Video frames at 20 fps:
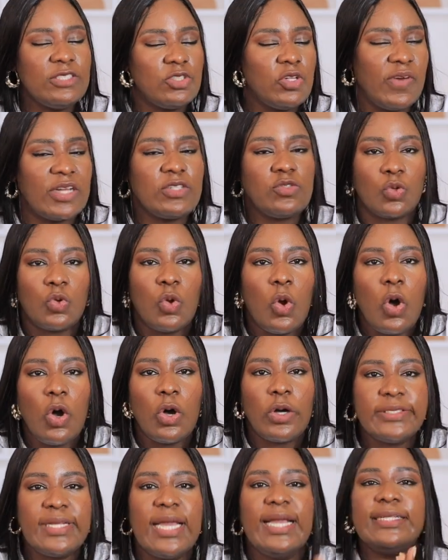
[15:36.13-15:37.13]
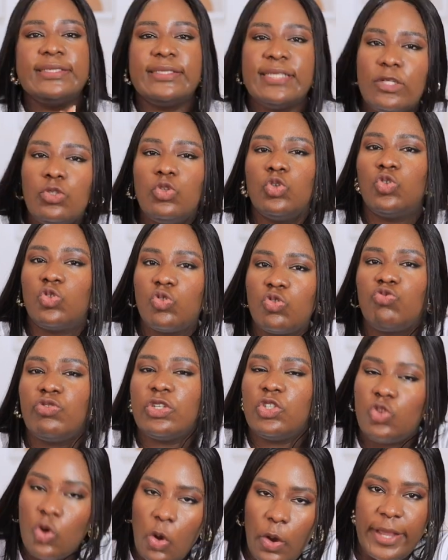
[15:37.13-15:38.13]
it over to God, then you should
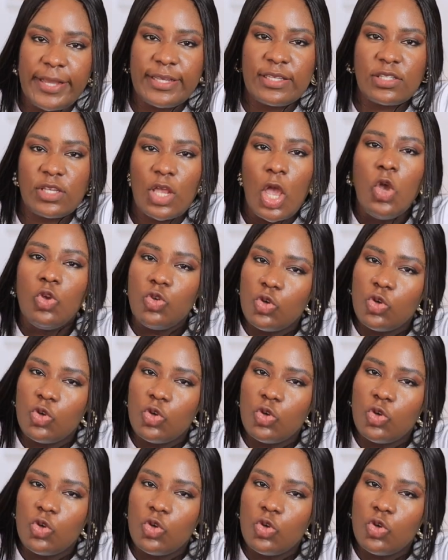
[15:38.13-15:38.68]
rejoice.